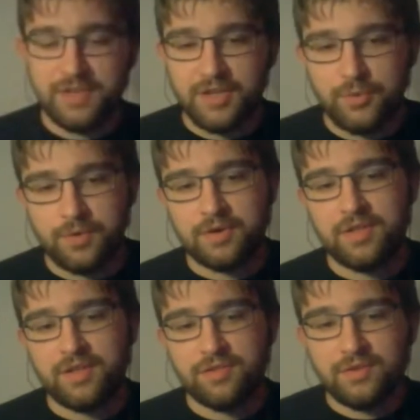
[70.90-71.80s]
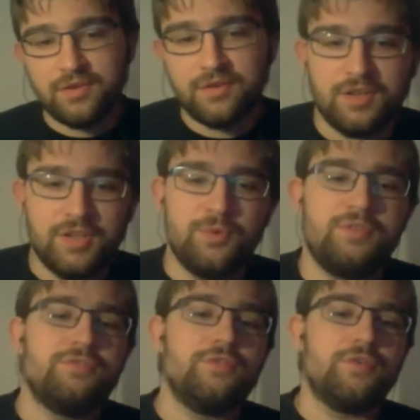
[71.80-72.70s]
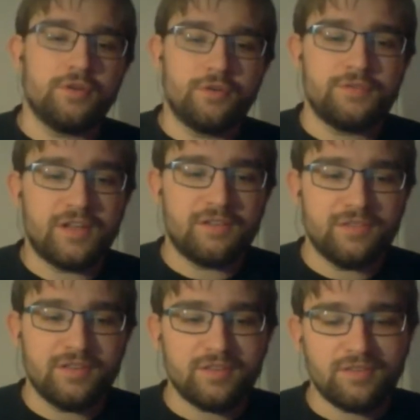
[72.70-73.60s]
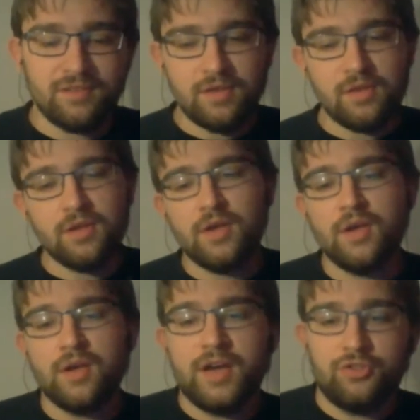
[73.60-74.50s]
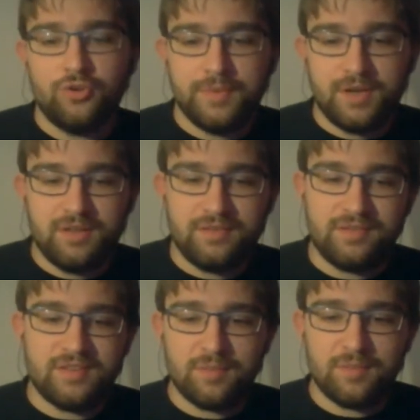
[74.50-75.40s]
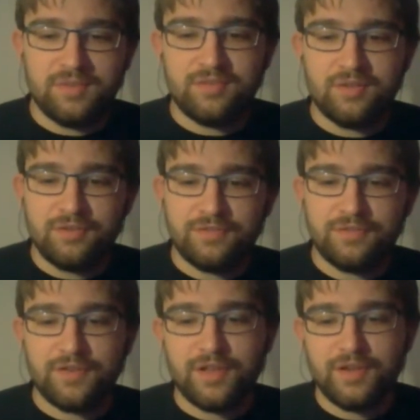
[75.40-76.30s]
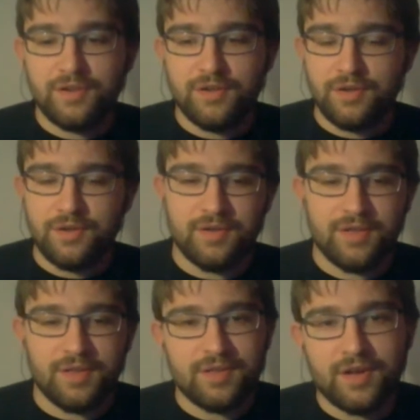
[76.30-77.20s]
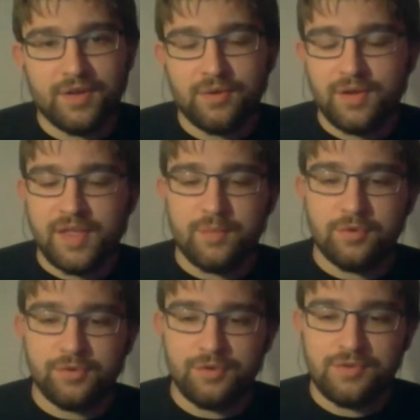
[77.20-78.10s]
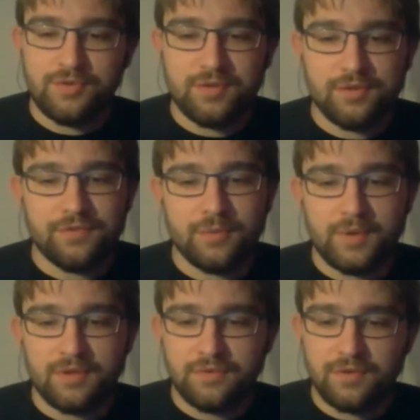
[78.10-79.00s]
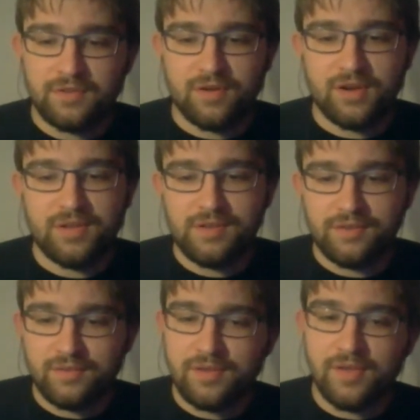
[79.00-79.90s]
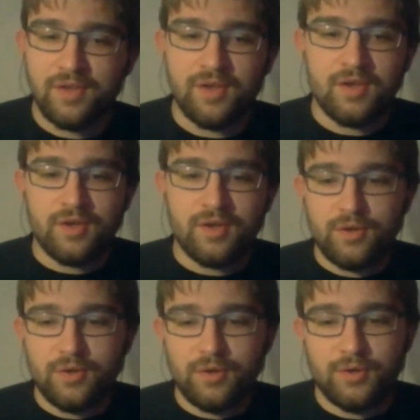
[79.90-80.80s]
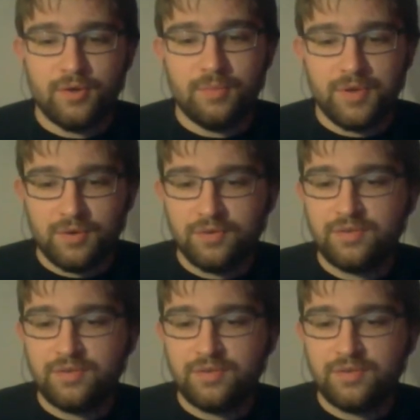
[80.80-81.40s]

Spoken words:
I work at Inuit for 5 years. I do mainly sysadmin stuff, and I am also using the Foreman for several years because